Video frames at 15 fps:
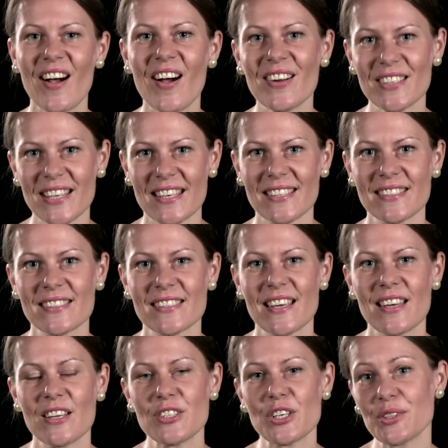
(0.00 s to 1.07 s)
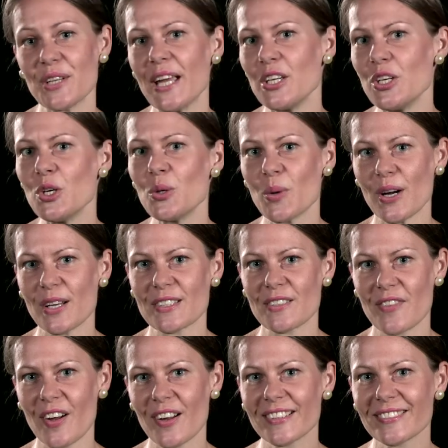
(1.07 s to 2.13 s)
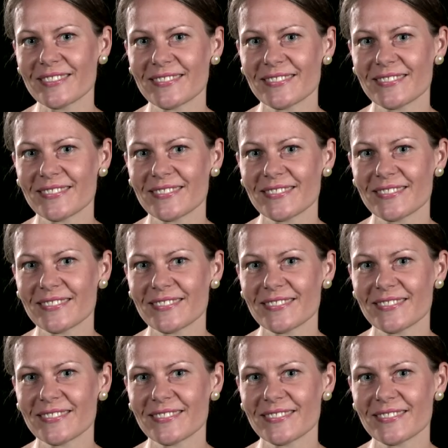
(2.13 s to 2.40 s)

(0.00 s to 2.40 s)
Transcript: artists to create new works of art.